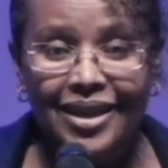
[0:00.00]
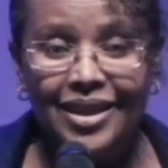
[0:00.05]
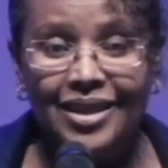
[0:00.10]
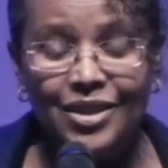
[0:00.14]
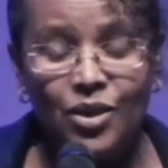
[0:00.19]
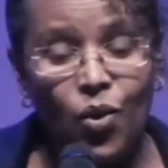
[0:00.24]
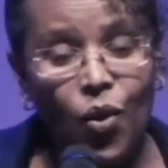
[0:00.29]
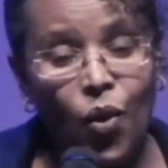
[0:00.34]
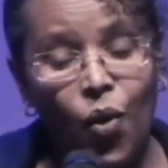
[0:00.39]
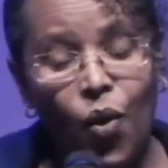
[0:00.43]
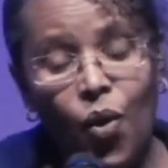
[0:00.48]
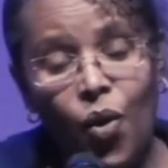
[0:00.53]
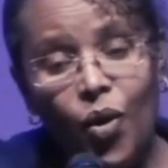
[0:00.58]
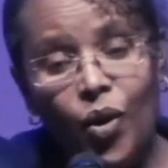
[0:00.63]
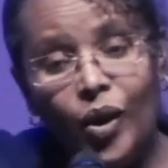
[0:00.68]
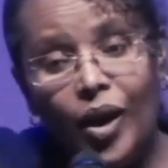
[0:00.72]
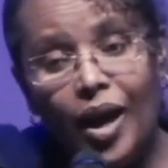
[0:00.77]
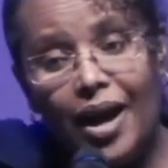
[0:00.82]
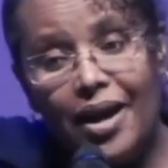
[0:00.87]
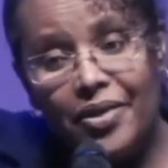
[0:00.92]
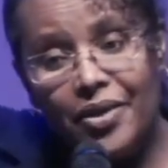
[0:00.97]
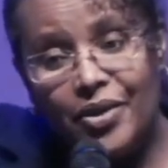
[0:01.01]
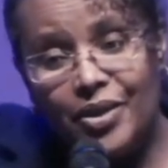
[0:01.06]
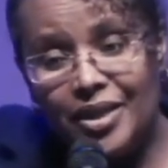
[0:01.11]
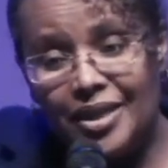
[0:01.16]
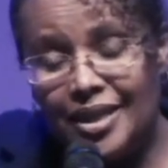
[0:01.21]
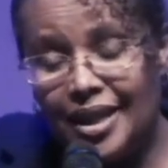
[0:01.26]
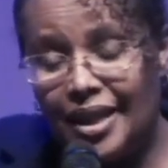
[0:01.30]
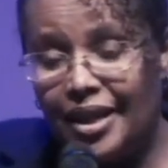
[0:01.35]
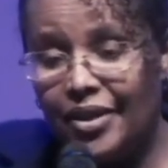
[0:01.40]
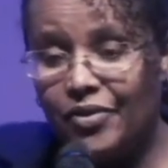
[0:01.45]
There's a whole other
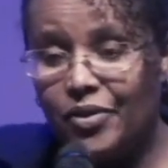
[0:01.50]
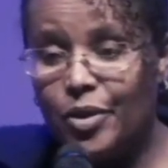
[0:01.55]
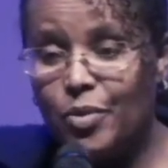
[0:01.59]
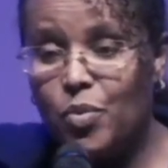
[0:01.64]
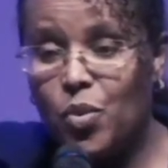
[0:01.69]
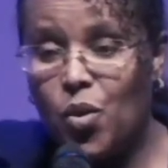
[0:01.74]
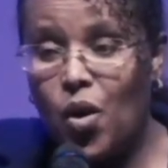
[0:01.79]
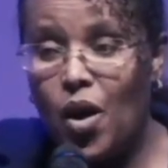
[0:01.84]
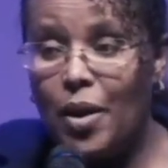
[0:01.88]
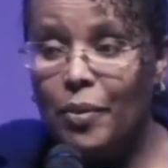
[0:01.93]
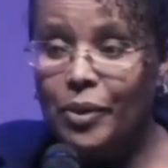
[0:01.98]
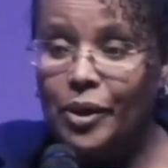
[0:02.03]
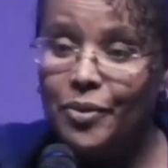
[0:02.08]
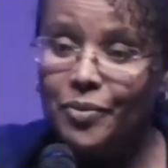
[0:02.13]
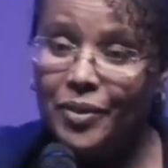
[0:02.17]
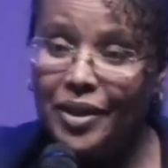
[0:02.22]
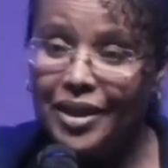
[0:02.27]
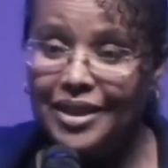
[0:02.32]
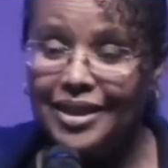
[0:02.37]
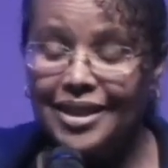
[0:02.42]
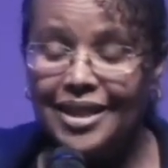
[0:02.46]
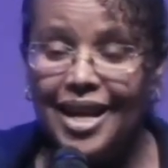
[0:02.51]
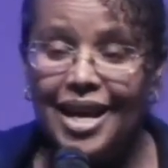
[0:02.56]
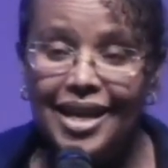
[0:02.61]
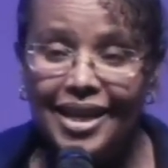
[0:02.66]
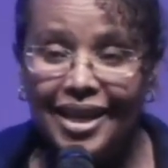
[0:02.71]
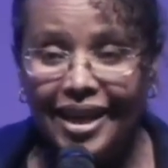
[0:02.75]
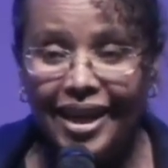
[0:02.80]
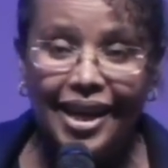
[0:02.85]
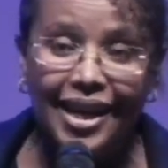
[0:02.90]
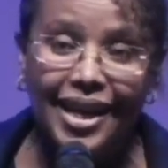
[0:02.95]
set of the problem that's
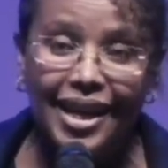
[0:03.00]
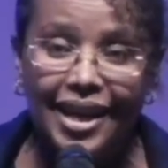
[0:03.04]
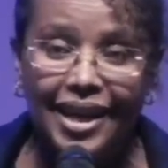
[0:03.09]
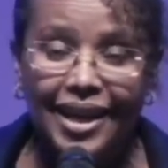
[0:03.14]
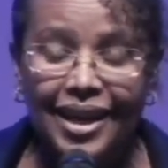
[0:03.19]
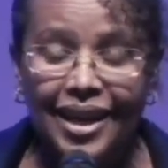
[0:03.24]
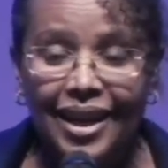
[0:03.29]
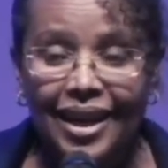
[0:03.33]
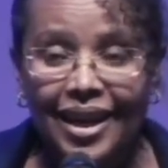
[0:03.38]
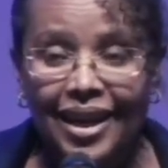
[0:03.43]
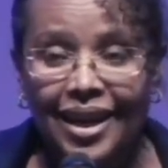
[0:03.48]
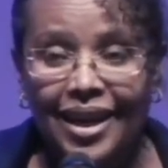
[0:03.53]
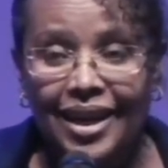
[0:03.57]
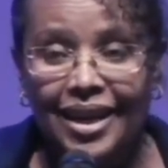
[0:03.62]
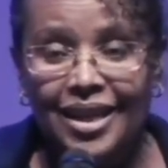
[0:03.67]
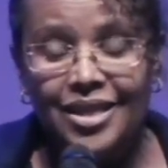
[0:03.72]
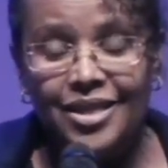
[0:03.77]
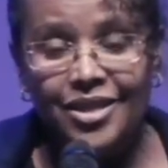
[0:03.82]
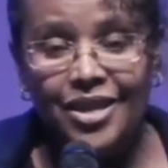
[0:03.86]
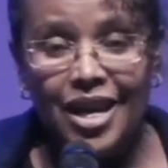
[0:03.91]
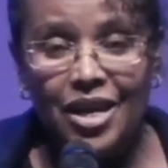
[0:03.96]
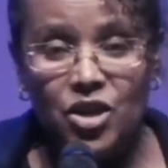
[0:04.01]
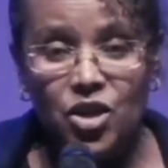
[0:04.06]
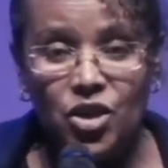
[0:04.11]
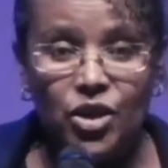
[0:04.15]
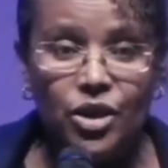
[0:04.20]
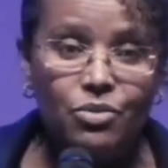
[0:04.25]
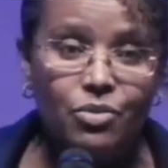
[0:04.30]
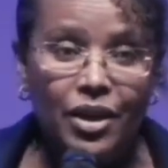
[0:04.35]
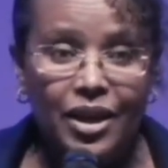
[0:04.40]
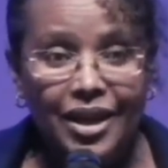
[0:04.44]
not getting
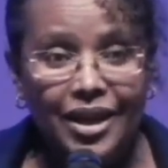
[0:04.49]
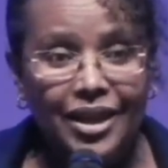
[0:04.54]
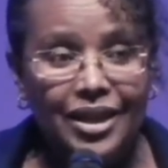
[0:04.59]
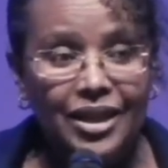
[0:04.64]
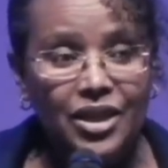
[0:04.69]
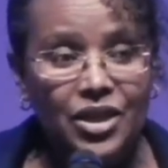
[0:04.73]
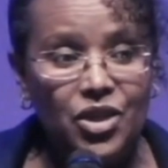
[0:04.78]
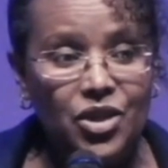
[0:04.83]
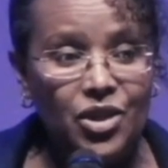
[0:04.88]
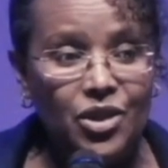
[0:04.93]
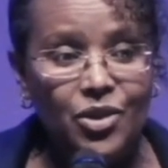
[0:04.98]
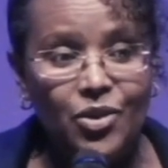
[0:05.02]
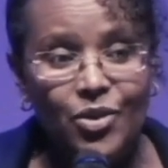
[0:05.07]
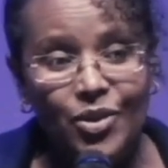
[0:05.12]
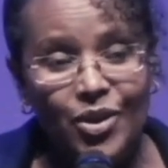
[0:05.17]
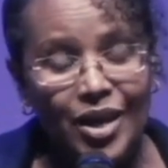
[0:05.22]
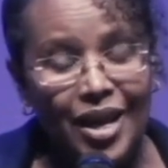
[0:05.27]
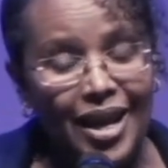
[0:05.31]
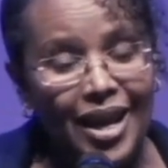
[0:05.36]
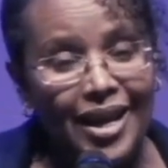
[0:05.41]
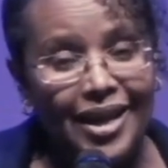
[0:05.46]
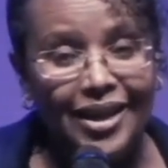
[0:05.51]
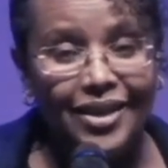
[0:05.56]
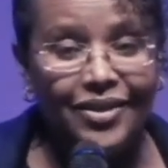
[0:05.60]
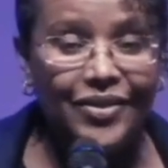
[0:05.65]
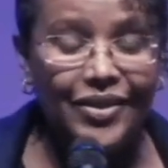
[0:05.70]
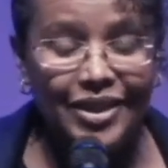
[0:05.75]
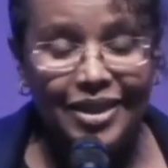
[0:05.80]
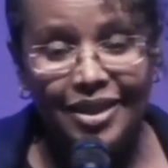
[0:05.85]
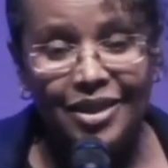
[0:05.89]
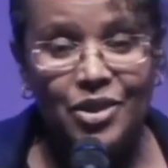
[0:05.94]
international recognition or the kind
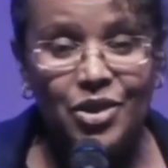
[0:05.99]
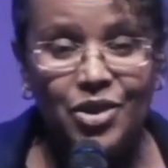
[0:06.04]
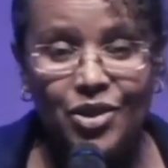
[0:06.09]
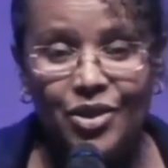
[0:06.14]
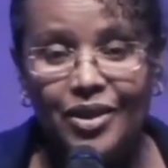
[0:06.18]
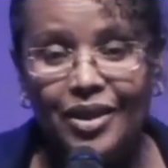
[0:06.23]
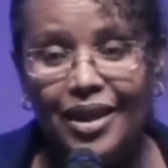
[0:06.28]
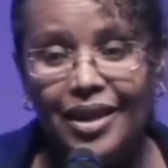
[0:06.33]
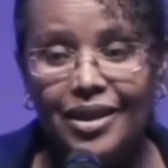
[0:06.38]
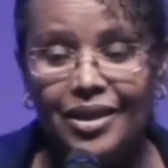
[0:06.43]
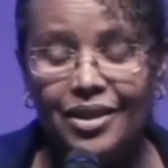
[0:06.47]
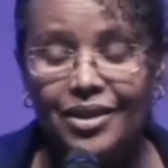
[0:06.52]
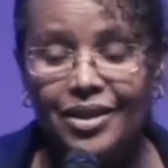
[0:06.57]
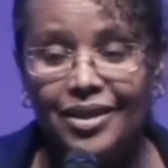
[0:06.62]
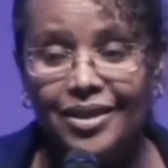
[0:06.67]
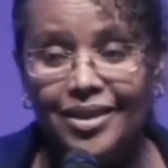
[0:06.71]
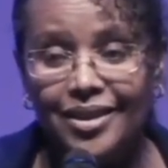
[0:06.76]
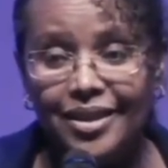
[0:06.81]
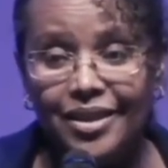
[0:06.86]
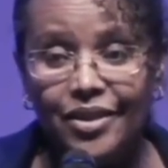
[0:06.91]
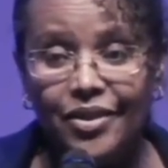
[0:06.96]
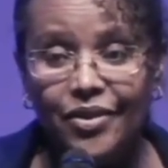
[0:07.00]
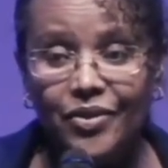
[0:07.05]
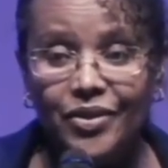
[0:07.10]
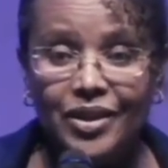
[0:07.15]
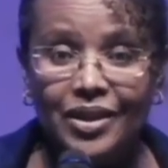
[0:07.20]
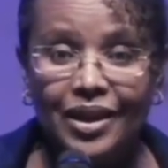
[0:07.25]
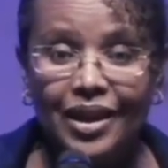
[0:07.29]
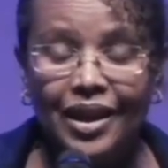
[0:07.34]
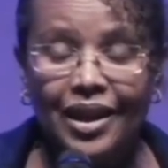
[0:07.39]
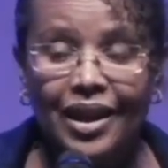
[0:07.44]
of attention that it
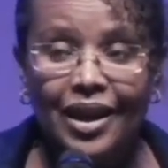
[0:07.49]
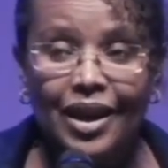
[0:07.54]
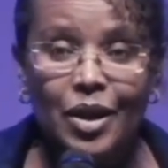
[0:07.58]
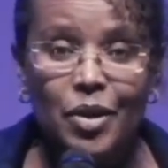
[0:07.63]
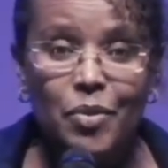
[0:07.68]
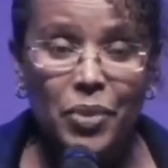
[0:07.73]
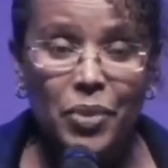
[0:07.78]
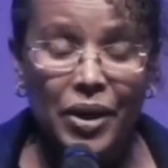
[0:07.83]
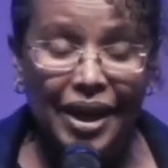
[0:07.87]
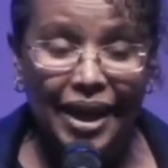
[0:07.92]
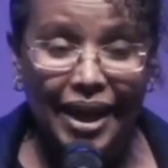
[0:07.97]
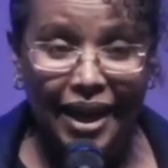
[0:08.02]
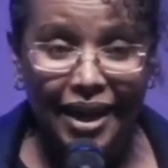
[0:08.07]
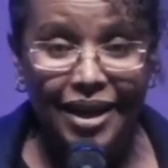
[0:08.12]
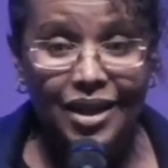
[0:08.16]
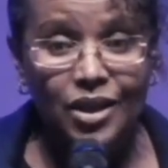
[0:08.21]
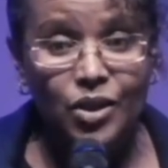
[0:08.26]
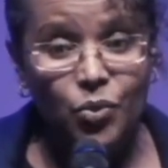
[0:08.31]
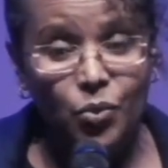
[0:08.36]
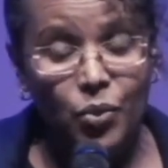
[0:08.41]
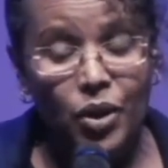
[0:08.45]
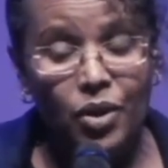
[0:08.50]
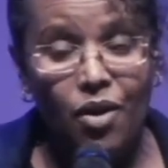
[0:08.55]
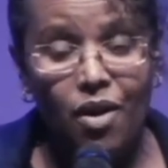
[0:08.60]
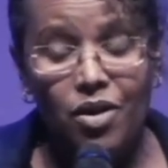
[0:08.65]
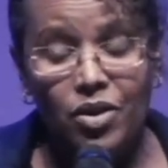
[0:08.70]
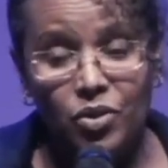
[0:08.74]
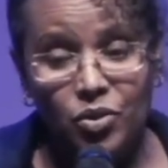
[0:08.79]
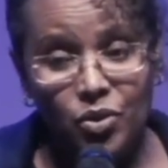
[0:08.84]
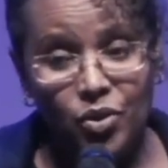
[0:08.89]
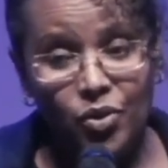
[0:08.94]
deserves because we
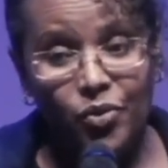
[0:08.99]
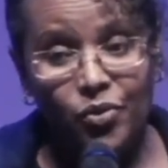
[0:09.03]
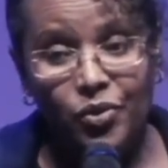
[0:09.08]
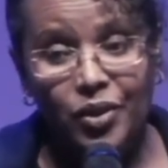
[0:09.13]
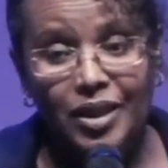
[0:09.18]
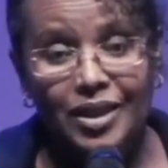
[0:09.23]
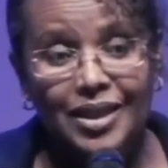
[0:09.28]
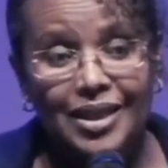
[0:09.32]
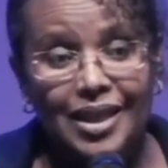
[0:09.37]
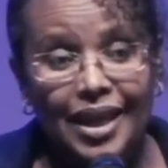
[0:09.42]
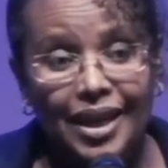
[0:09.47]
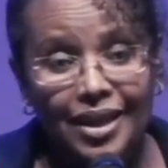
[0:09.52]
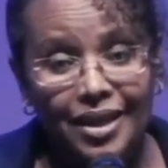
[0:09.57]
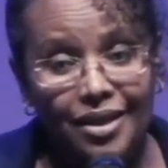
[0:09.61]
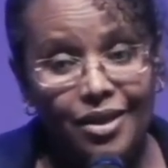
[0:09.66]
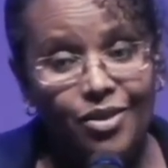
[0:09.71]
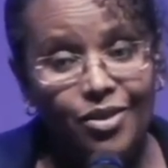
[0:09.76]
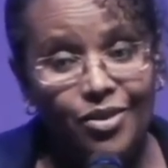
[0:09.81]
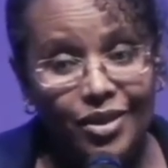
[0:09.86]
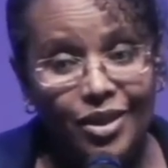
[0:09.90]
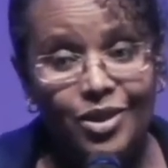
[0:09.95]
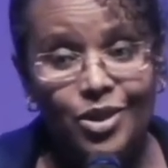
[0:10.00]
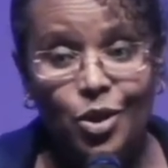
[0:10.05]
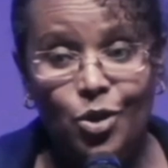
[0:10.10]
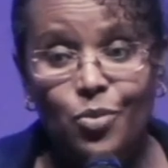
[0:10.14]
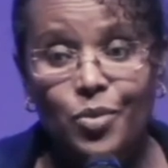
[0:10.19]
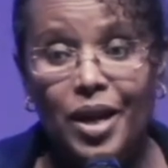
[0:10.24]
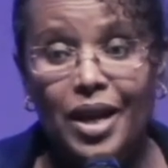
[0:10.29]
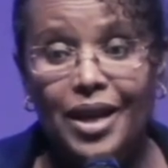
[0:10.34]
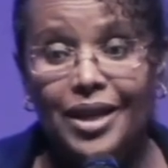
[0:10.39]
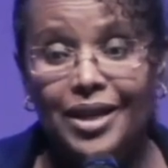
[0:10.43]
are so fixated on this
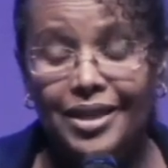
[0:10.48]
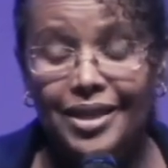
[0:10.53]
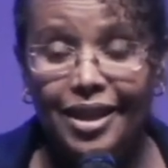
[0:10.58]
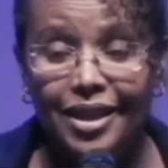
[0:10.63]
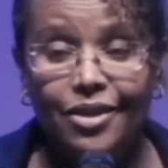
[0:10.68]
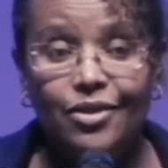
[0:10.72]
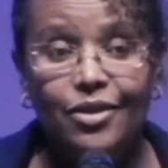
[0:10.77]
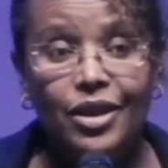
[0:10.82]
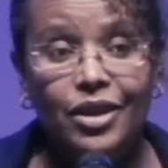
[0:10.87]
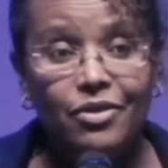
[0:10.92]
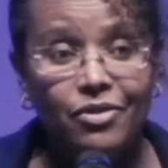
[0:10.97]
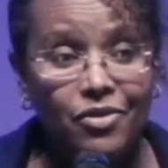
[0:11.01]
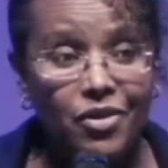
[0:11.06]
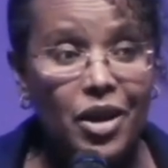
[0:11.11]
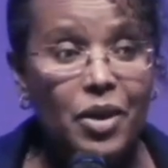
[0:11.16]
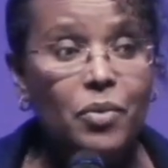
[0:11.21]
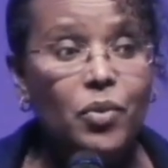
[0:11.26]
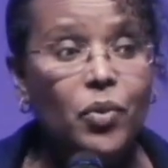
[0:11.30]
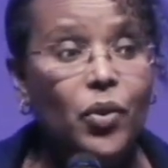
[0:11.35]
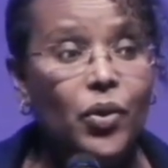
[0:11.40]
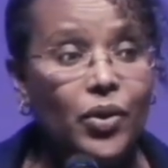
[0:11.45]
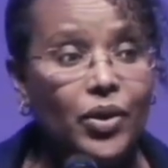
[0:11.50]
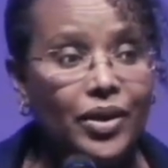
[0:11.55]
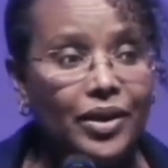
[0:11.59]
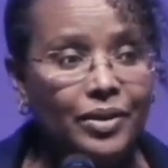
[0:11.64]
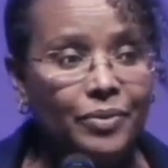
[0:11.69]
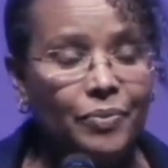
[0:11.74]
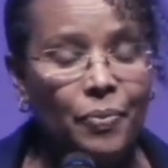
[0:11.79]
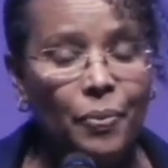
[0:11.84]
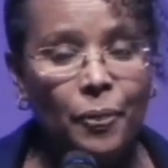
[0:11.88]
humanitarian framework.